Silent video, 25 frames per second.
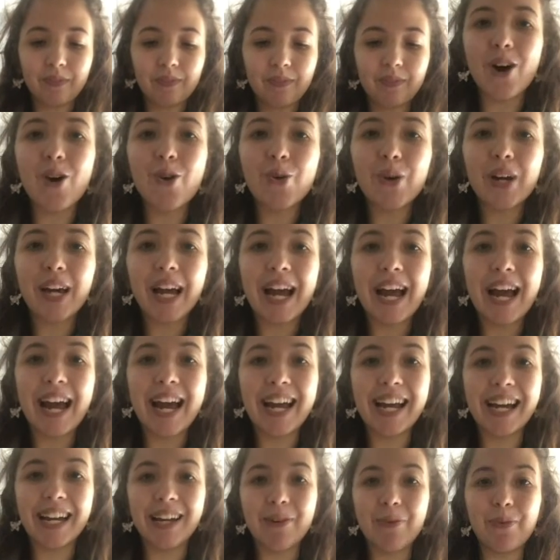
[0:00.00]

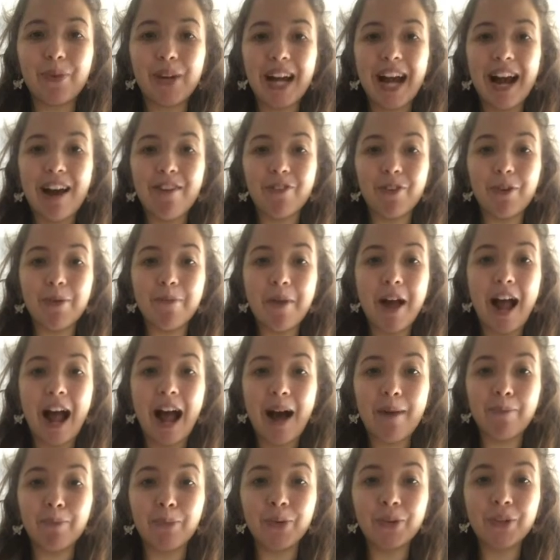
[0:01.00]
Okay, we have our
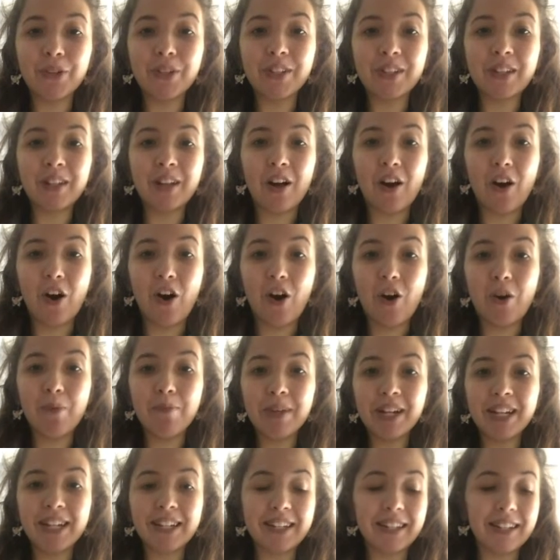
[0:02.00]
apples all
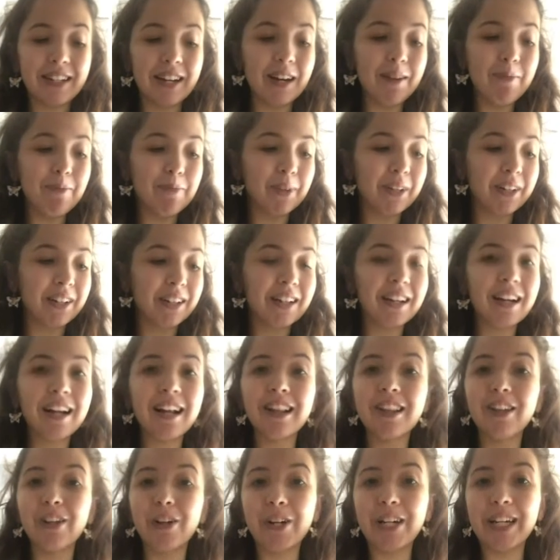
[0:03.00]
mixed up,
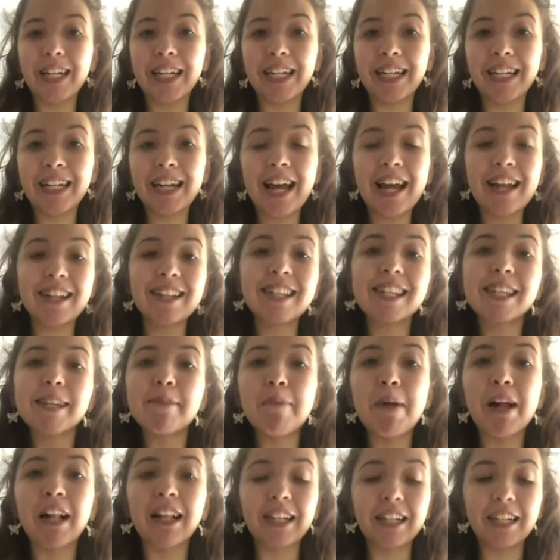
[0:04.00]
looking and
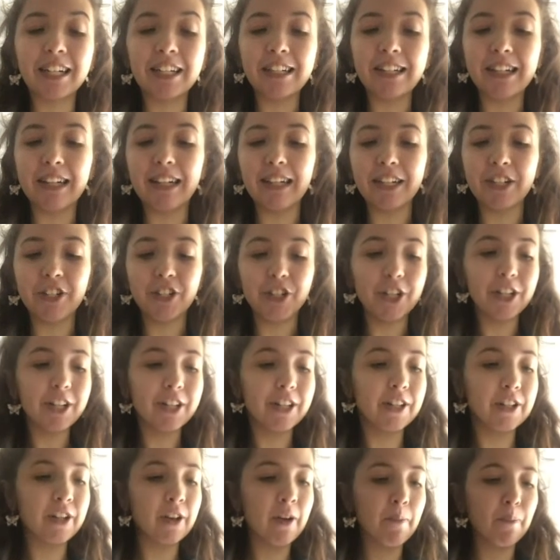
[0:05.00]
smelling
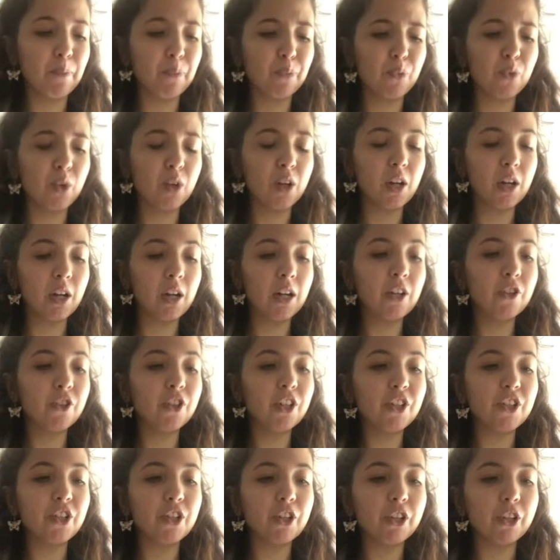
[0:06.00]
delicious.
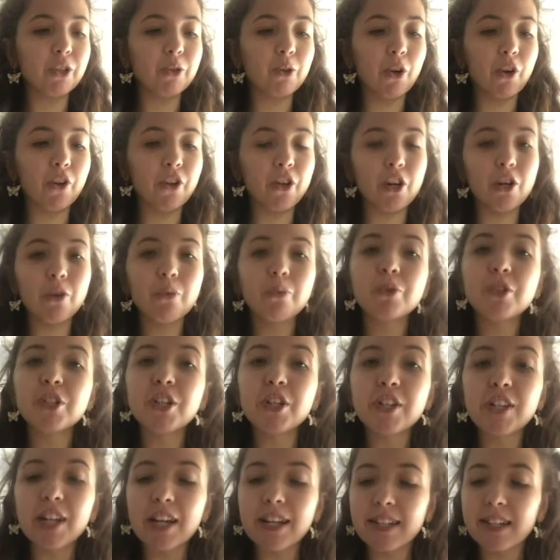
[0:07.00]
Just so you all know,
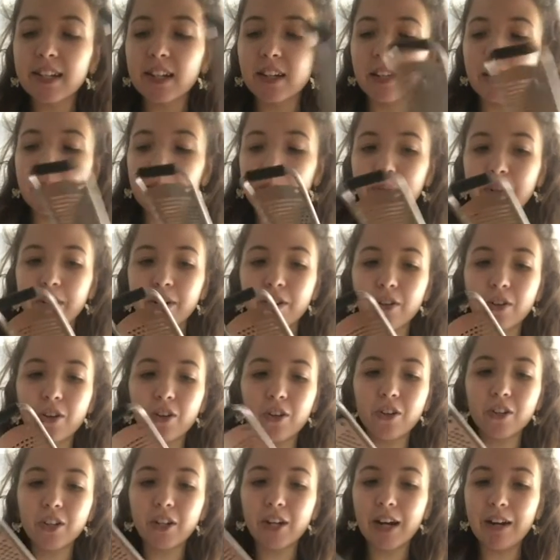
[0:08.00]
to zest a lemon,
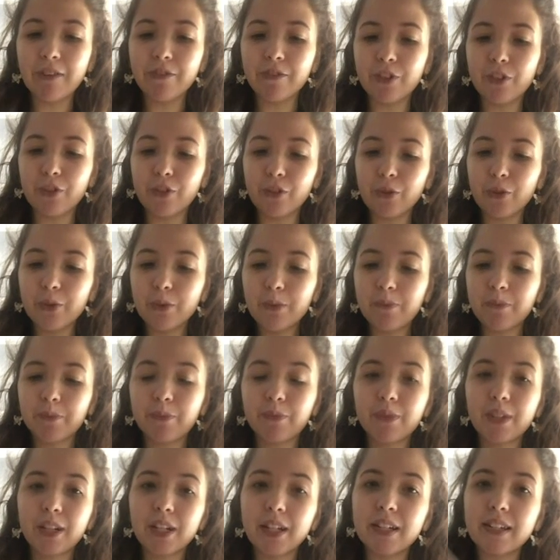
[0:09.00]
all you have to do
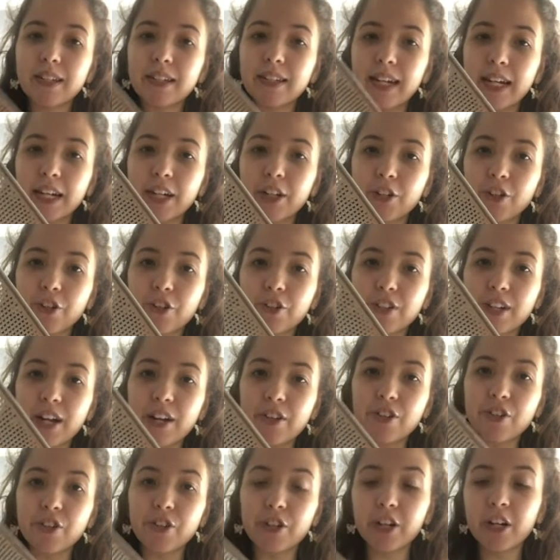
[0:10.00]
is take your
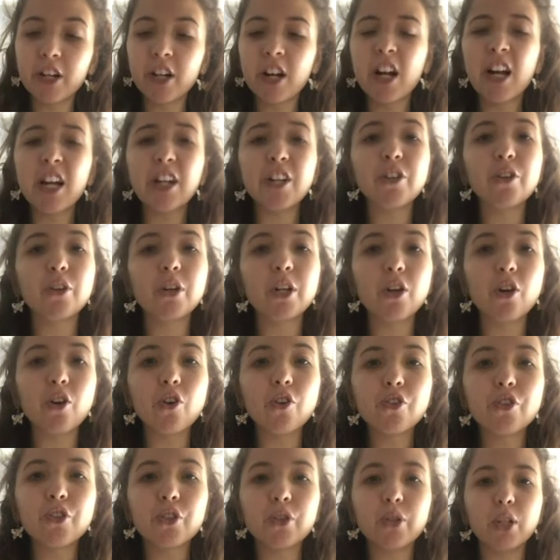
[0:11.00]
zester. You can
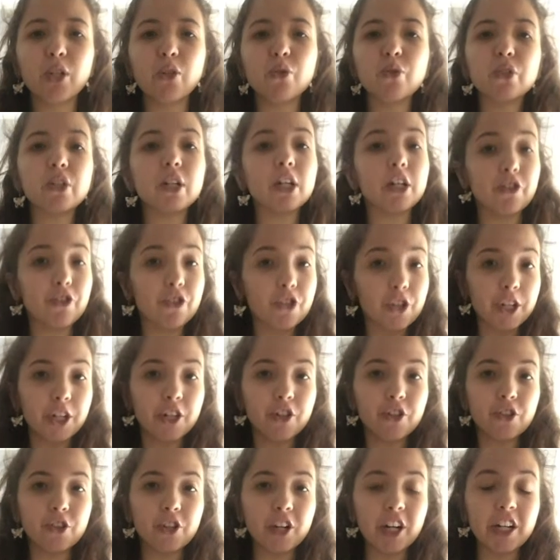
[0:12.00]
also use a
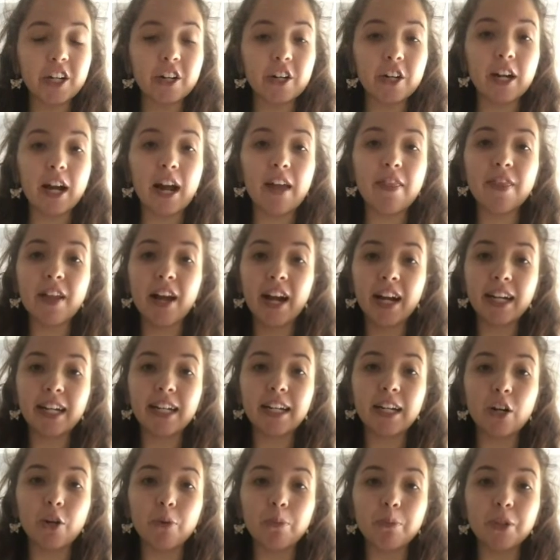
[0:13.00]
cheese grater, and that
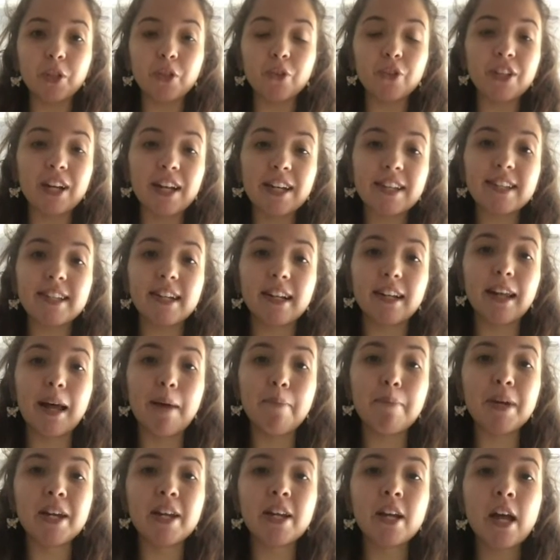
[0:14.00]
can help you zest a
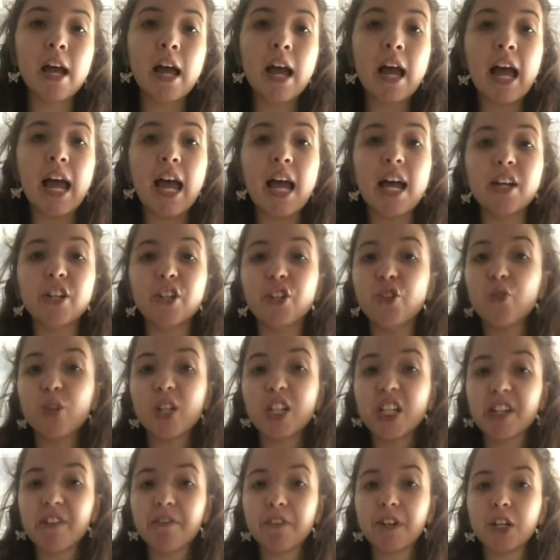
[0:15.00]
lemon, and you
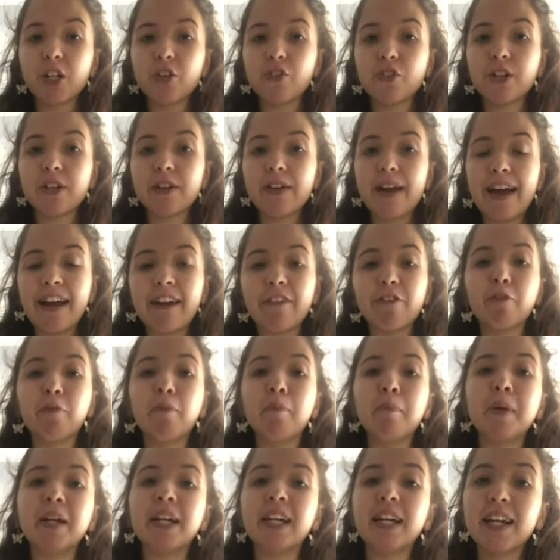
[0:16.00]
can even use a knife.
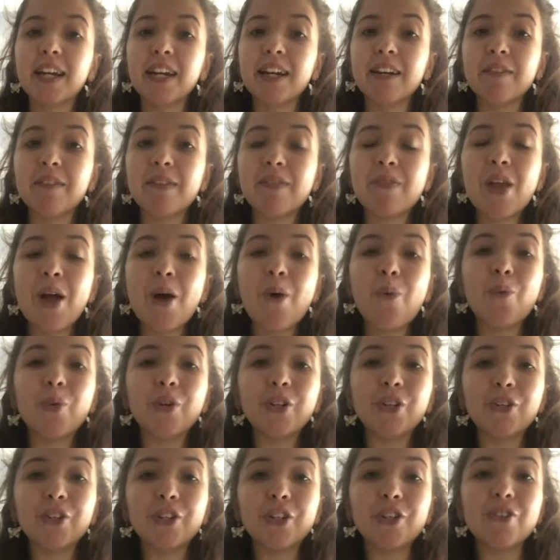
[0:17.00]
But again,
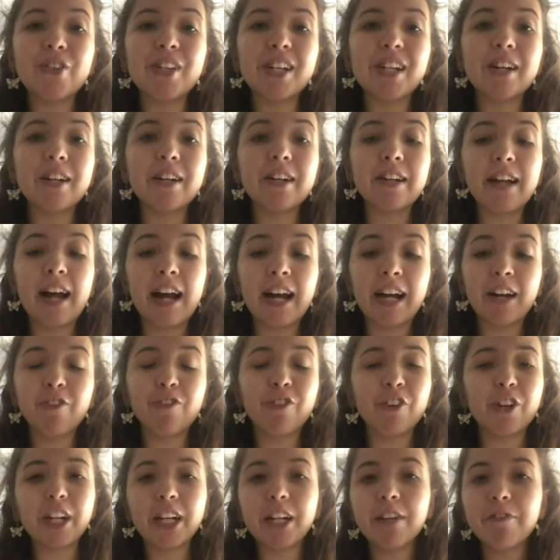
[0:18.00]
when you're using a knife
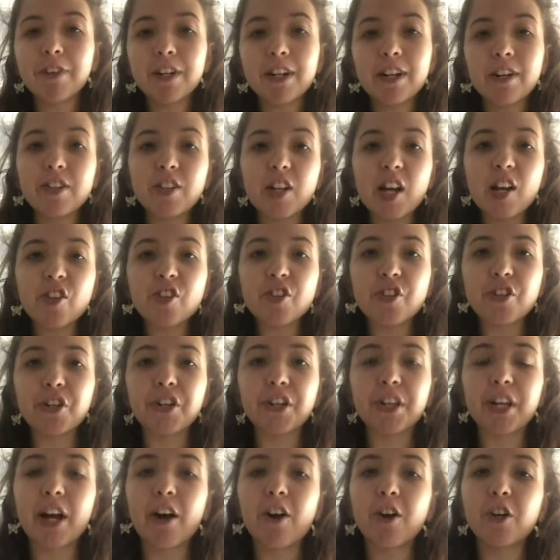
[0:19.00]
or even a
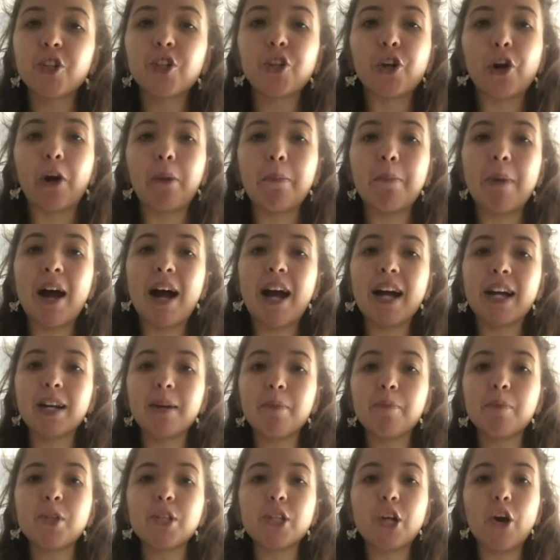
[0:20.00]
zester, they are sharp
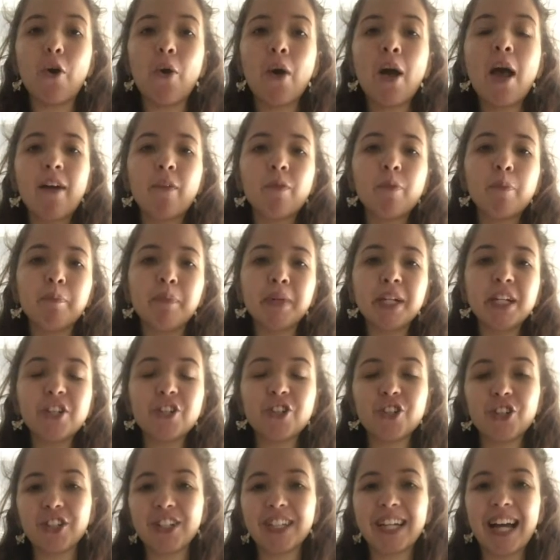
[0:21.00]
items, so be
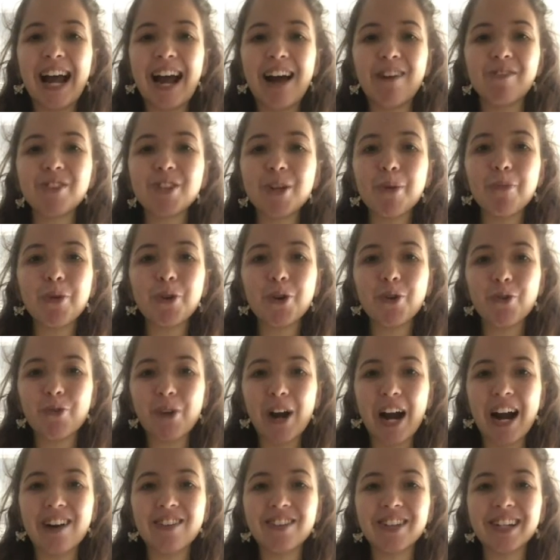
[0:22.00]
sure to have someone
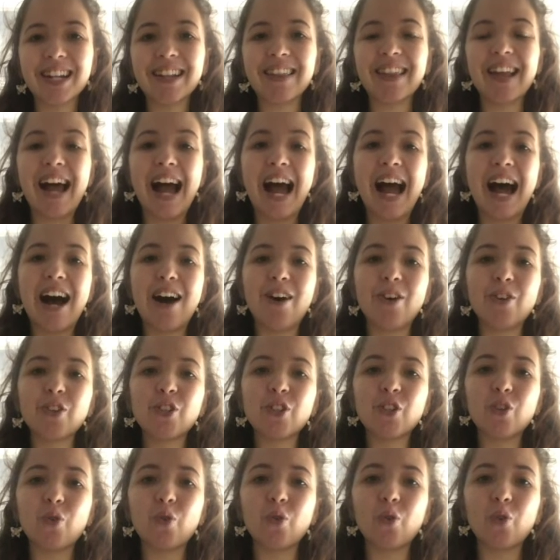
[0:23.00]
around in the
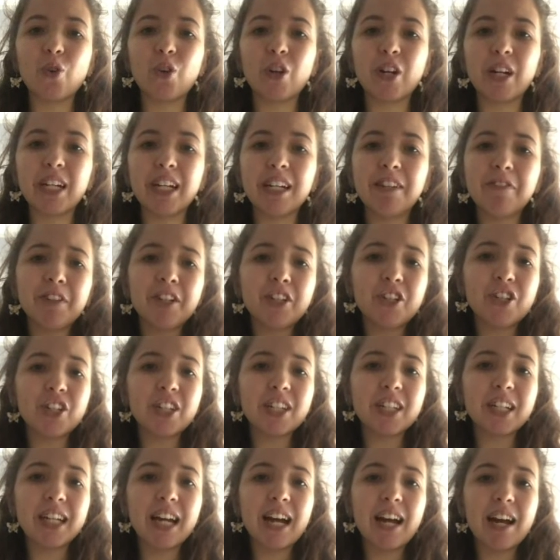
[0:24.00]
house, or even
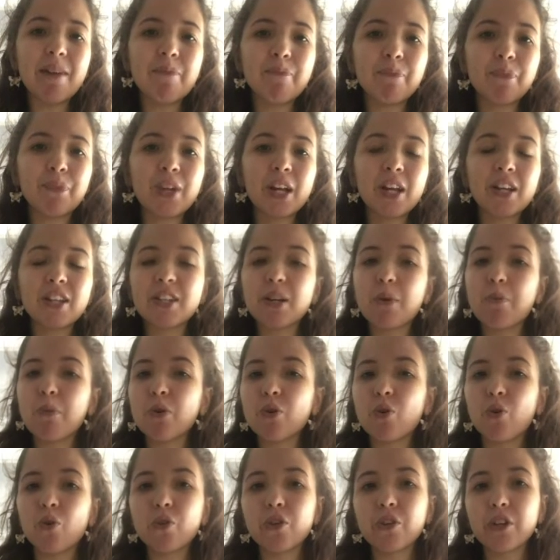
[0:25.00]
just get
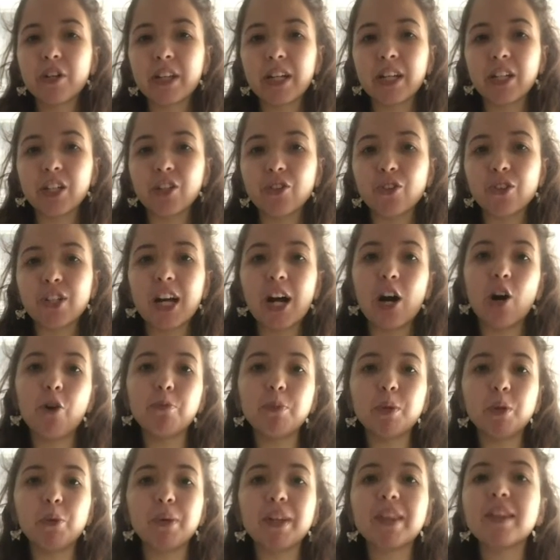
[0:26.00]
someone older than you to
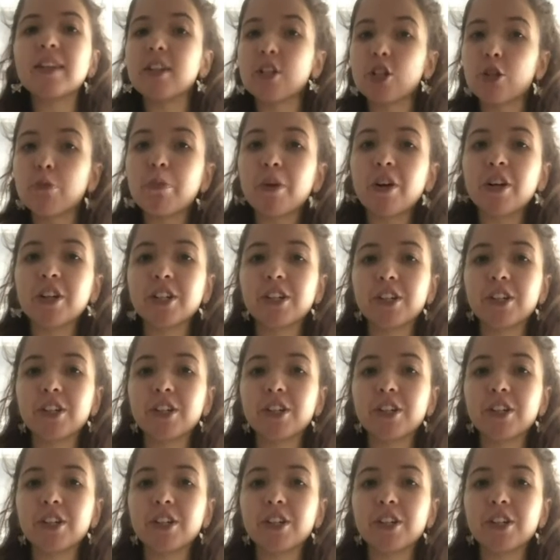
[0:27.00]
help you with this part